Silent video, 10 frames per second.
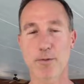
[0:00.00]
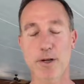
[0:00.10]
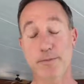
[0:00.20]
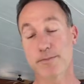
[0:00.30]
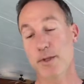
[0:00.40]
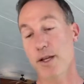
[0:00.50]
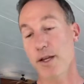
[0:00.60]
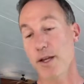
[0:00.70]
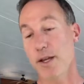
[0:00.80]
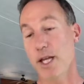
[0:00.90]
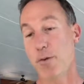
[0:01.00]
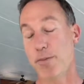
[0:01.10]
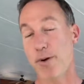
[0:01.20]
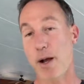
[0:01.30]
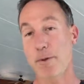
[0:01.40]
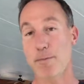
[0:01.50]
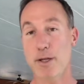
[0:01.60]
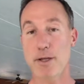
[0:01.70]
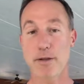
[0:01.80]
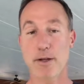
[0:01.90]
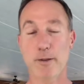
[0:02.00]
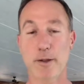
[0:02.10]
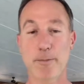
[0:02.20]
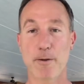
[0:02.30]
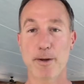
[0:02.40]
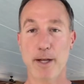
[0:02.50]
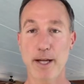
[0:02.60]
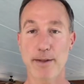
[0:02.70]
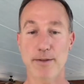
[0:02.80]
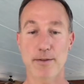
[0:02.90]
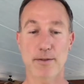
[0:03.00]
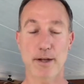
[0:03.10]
Well, it would probably be a little bit of a hit.